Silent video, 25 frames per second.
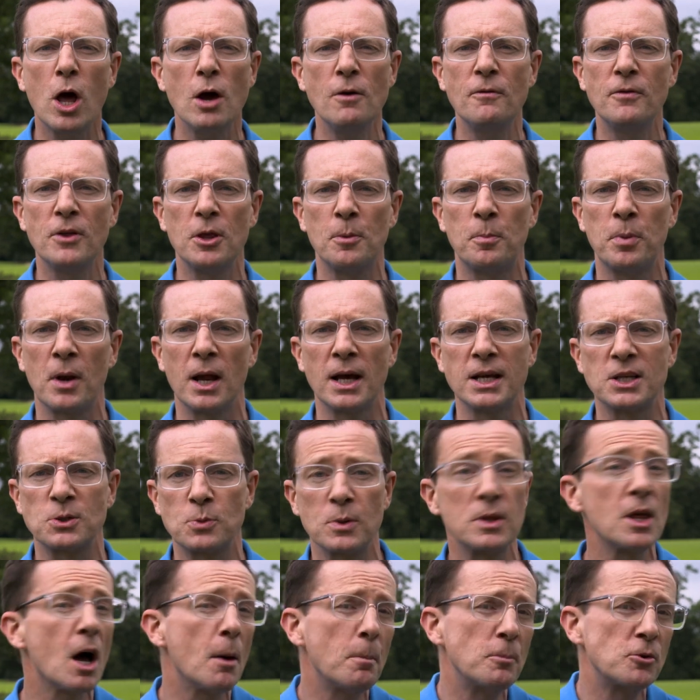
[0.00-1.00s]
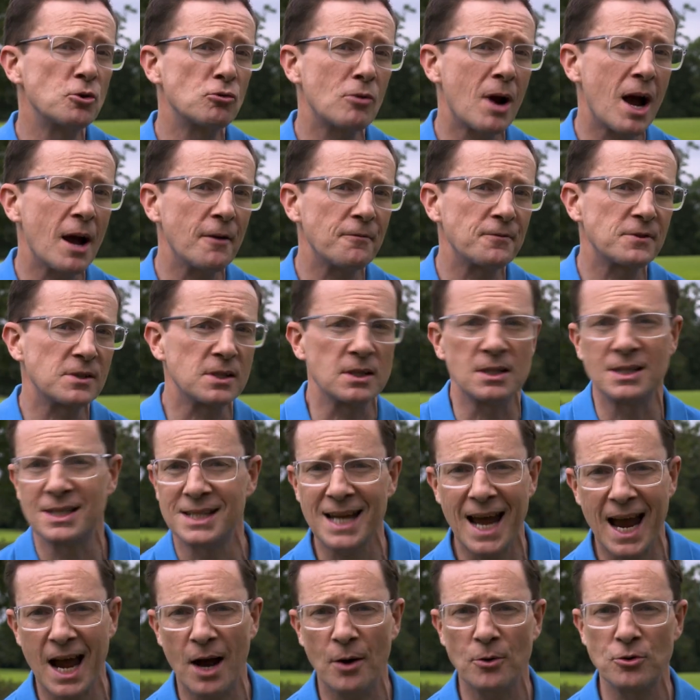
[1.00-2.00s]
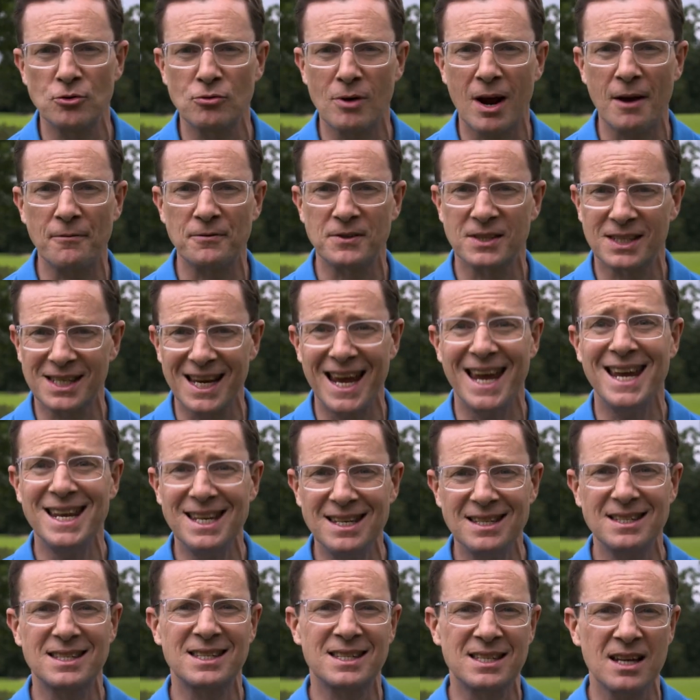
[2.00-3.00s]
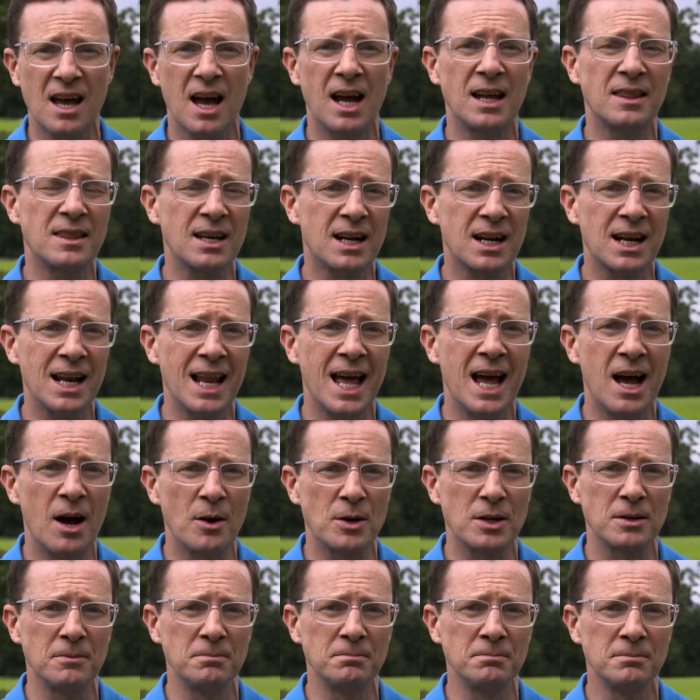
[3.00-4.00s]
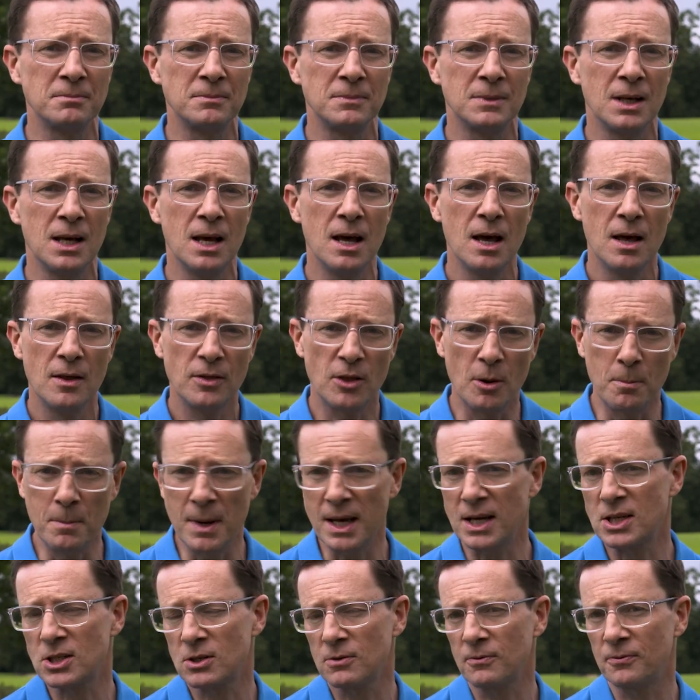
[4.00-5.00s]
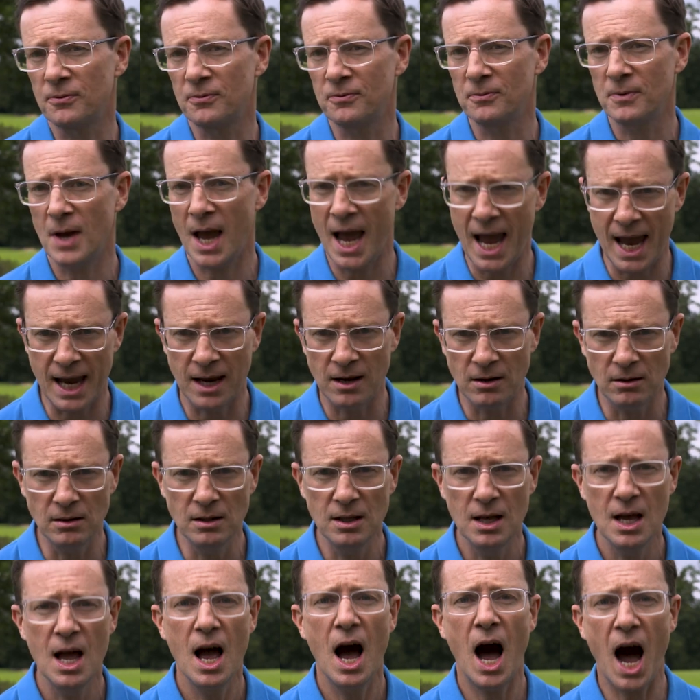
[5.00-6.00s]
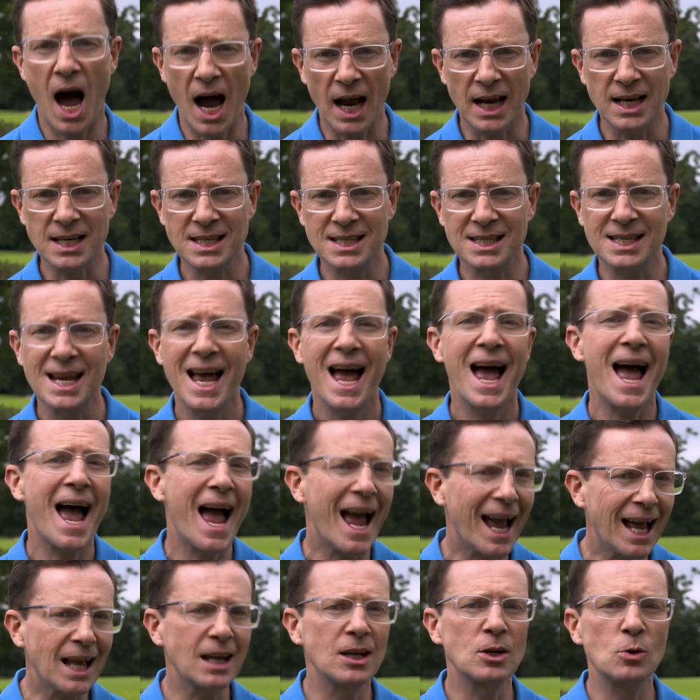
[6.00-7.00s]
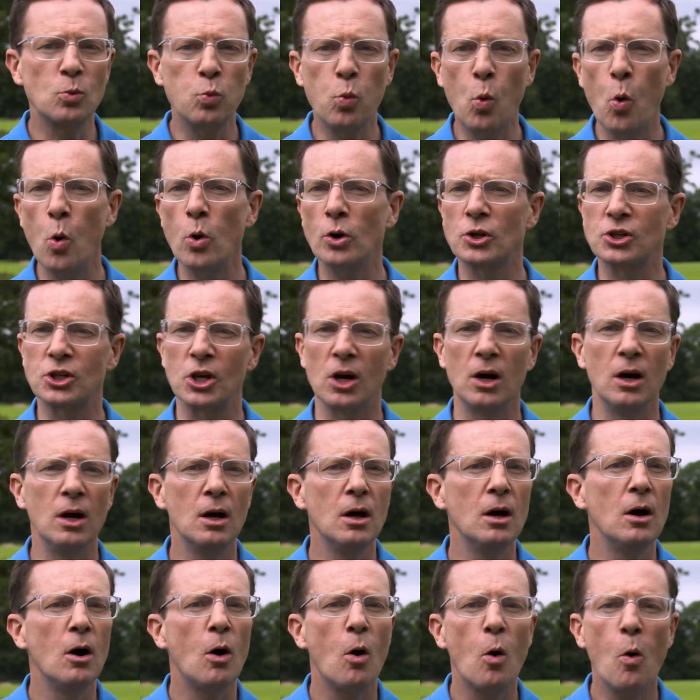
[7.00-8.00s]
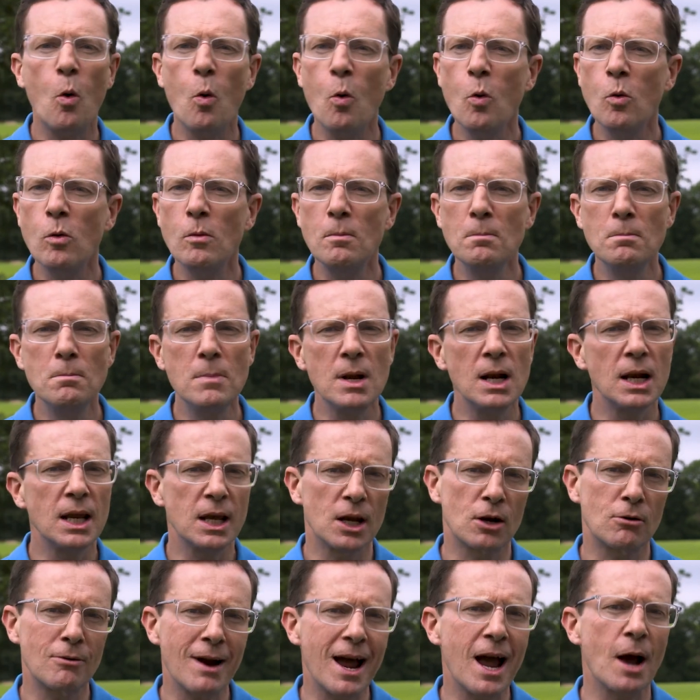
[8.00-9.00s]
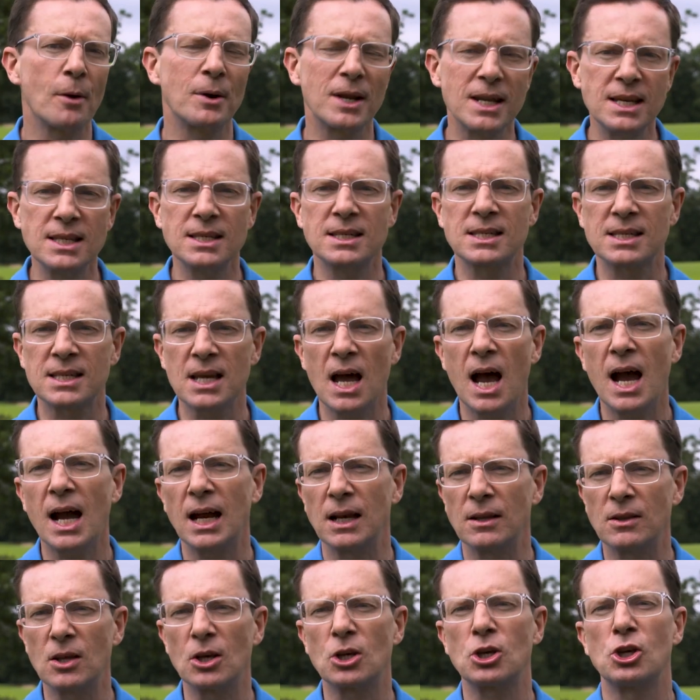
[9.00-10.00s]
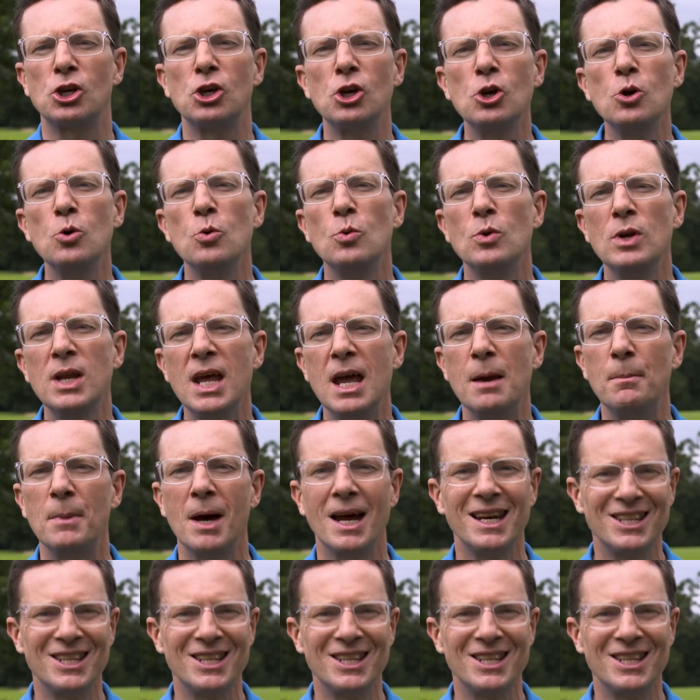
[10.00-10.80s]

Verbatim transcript: over the place with updrafts and downdrafts inside the cloud. The mix of hail, ice and water all milling around inside the Q-Nim